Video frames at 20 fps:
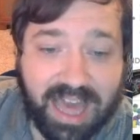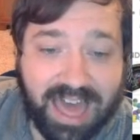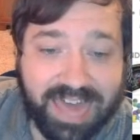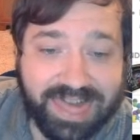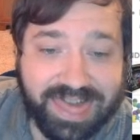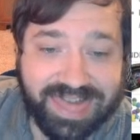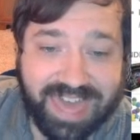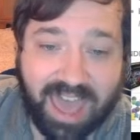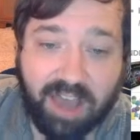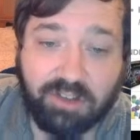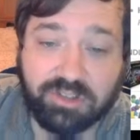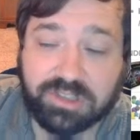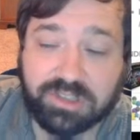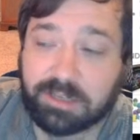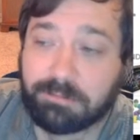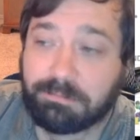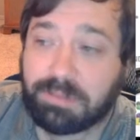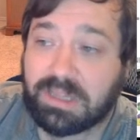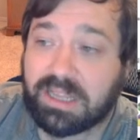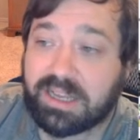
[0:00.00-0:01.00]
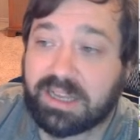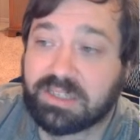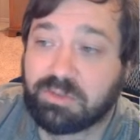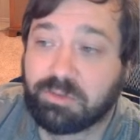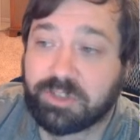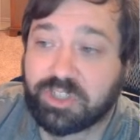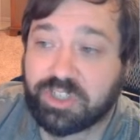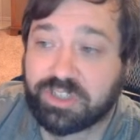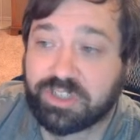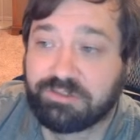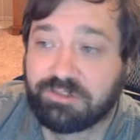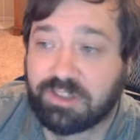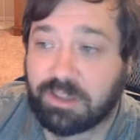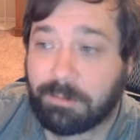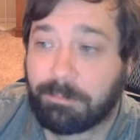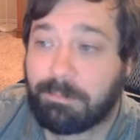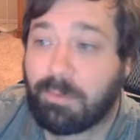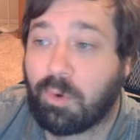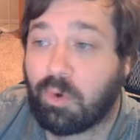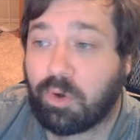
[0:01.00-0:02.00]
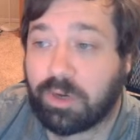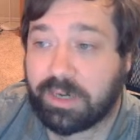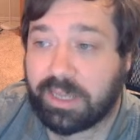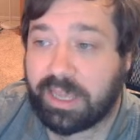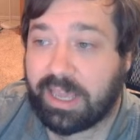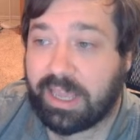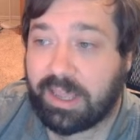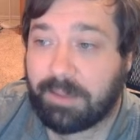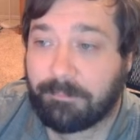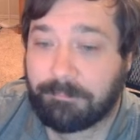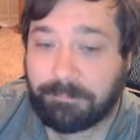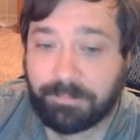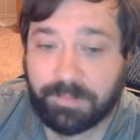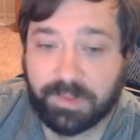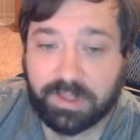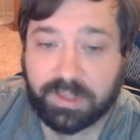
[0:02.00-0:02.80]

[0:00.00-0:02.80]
1,000 plus, which is for the board game.